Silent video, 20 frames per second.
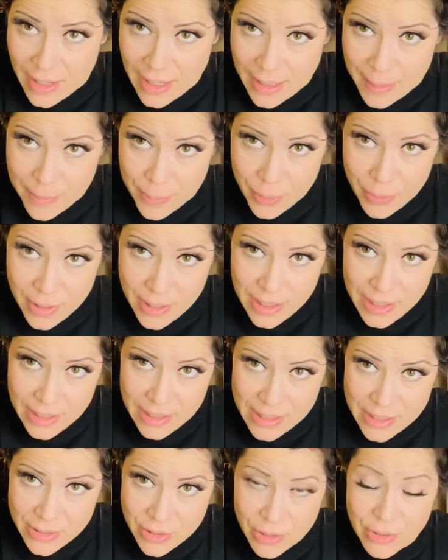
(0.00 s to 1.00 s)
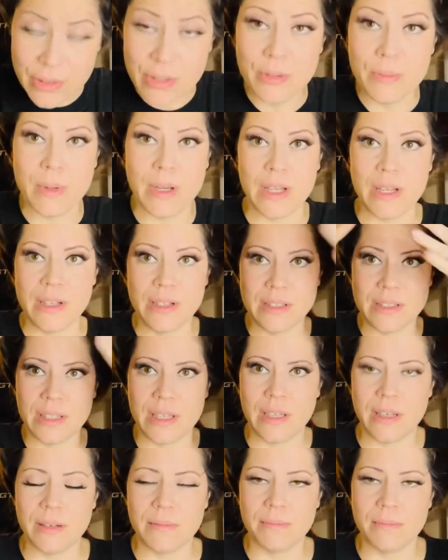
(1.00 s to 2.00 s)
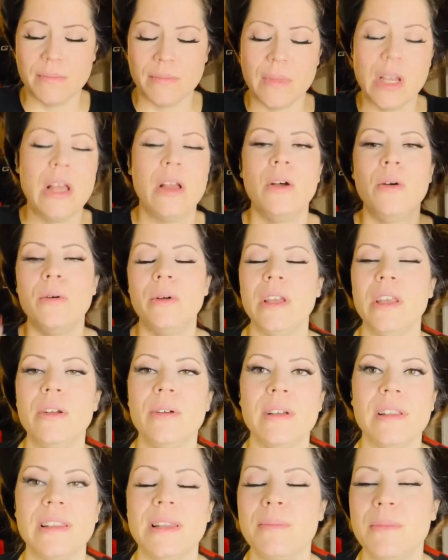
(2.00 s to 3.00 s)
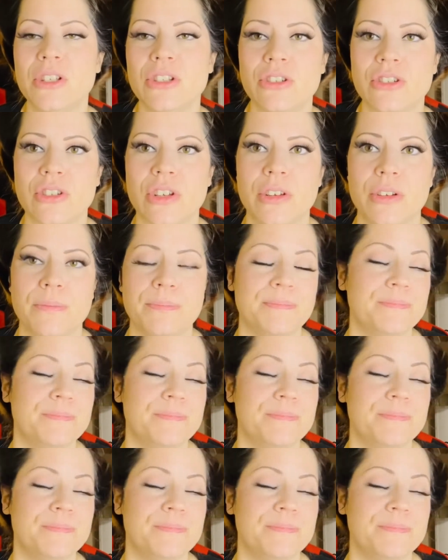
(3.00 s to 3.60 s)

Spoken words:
I put it in these 2 little buns, and you know what? Let me just show you.